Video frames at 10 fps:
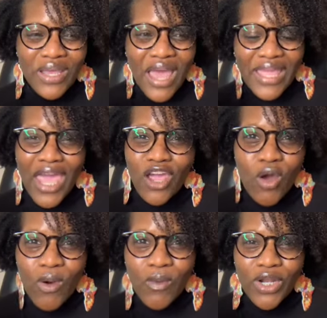I can't go
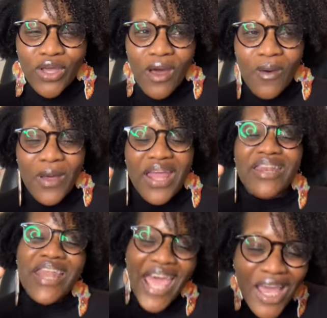where I want to go,
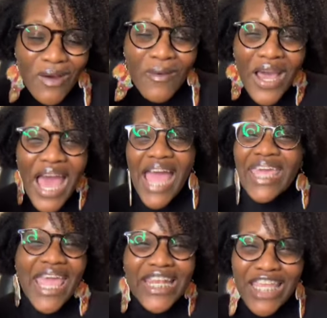and now I
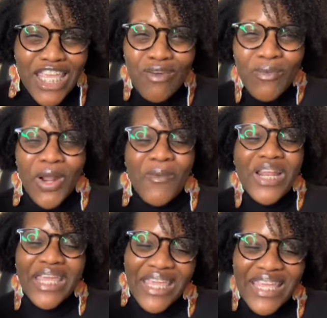can't eat what I want
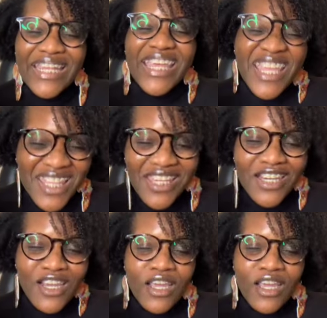to eat either.